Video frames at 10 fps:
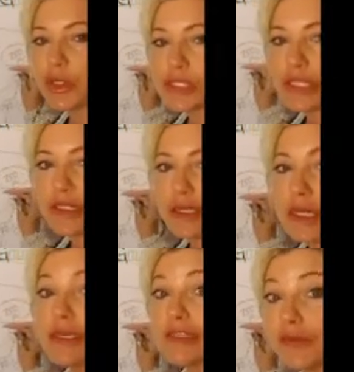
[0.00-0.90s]
person.
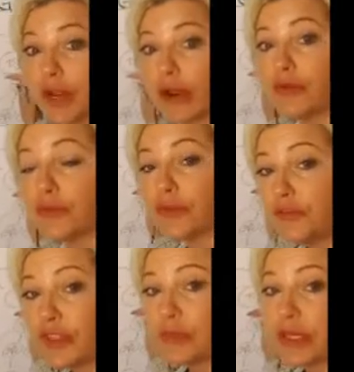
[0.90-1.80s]

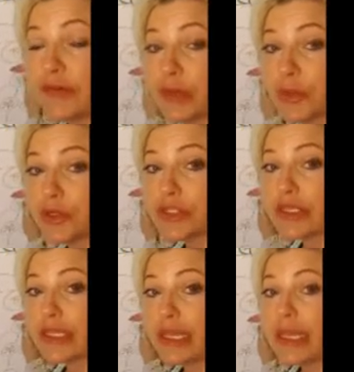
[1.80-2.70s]
750 PV
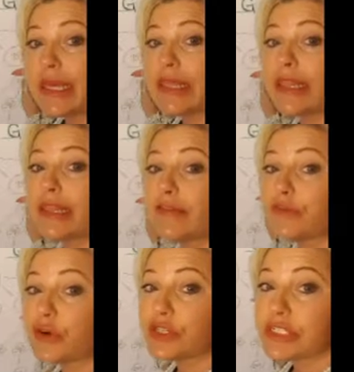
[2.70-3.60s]
person,
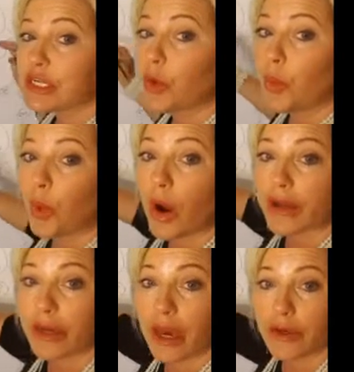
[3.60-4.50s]
first
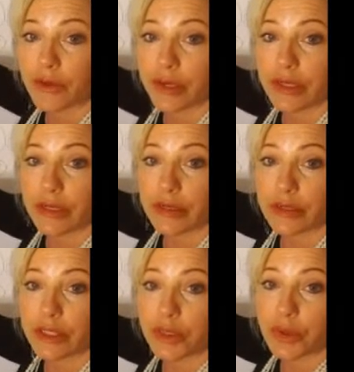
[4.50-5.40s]
100,
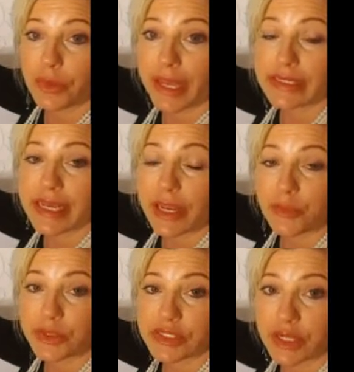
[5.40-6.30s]
you are paid
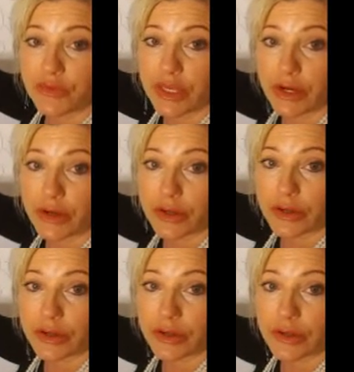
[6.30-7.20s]
10% over here.
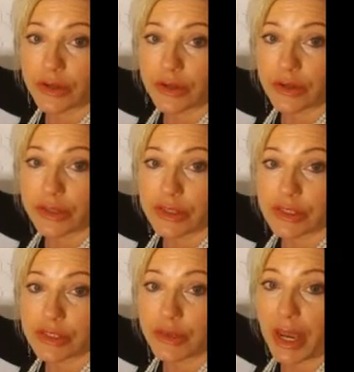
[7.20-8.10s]

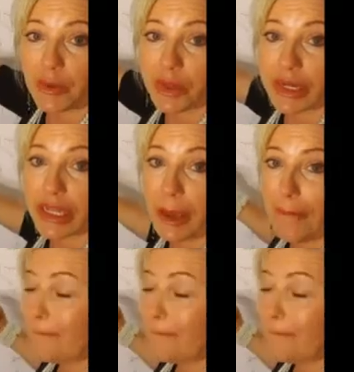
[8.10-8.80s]
So now we're going to